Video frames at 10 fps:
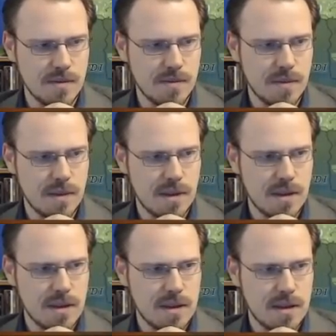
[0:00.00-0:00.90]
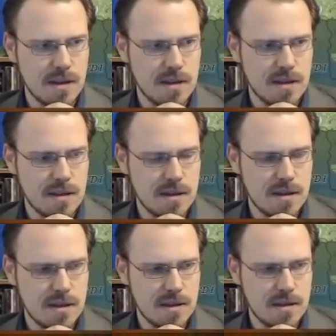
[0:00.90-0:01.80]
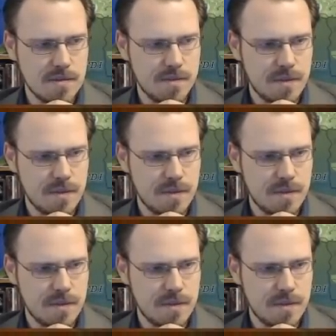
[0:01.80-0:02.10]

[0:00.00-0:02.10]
(no one is talking)